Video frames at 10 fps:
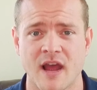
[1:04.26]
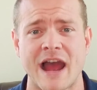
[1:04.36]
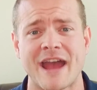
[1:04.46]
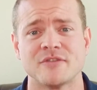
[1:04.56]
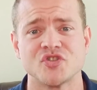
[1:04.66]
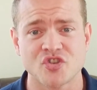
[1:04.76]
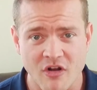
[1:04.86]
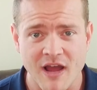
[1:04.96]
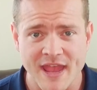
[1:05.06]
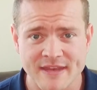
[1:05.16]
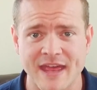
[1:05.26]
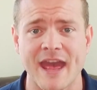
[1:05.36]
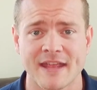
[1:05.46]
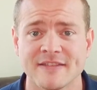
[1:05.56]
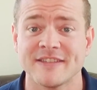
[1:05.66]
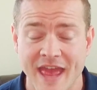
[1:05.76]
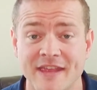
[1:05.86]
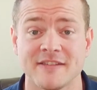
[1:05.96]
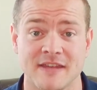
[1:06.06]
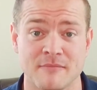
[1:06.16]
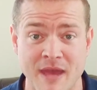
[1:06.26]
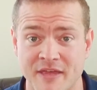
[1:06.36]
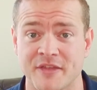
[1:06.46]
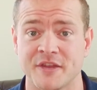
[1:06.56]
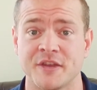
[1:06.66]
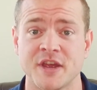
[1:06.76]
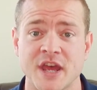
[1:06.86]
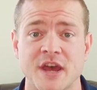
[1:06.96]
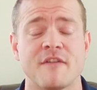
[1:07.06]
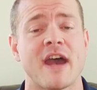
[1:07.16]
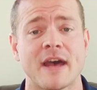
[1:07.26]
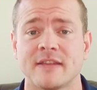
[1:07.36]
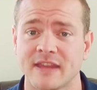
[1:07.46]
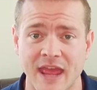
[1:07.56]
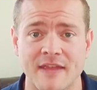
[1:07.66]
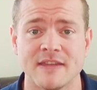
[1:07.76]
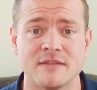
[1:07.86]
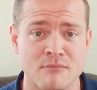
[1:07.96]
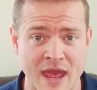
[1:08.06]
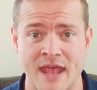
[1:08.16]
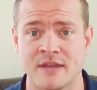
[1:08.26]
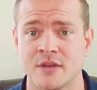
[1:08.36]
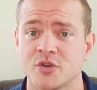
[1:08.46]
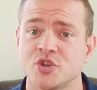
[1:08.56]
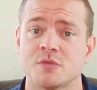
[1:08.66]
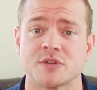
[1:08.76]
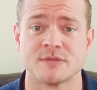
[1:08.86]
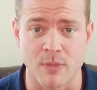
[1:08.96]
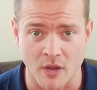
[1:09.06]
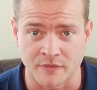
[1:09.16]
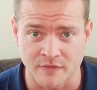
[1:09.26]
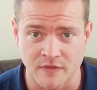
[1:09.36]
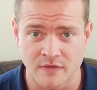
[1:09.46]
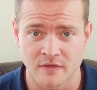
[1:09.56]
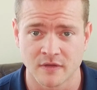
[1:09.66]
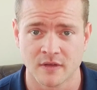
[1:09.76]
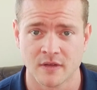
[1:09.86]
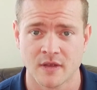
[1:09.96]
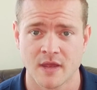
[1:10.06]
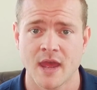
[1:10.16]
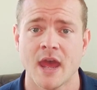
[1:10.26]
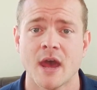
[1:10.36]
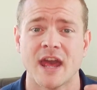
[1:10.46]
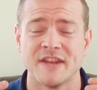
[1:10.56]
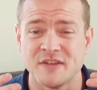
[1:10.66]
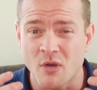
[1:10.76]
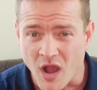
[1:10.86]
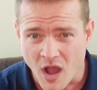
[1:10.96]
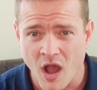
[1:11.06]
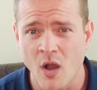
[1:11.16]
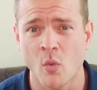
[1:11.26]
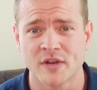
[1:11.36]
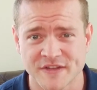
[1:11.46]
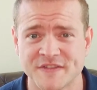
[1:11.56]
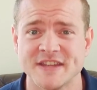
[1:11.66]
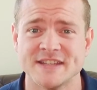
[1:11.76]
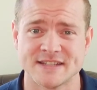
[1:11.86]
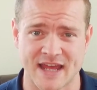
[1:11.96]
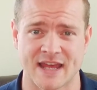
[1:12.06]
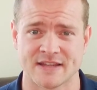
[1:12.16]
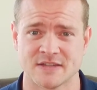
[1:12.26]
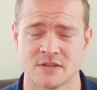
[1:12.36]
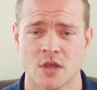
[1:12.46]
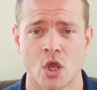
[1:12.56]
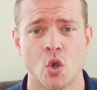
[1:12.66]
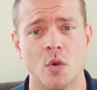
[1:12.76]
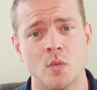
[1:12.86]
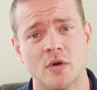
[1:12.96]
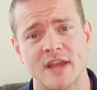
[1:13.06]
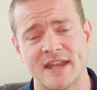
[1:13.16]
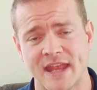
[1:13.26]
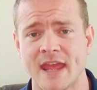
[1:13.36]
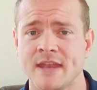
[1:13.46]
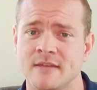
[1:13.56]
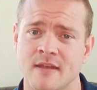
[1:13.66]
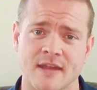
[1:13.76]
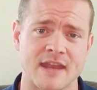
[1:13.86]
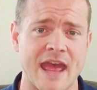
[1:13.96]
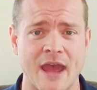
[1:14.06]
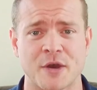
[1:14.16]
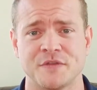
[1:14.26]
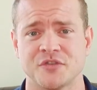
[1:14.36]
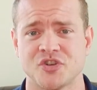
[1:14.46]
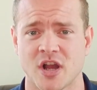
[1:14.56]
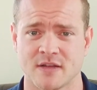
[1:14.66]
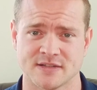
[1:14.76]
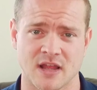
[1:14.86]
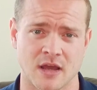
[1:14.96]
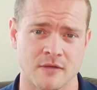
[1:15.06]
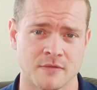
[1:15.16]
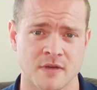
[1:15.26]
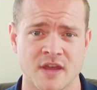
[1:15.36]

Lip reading: I have a tried and tested method of how to get these men to respond. And if you are one of these dads who are walking in and out of your child's life,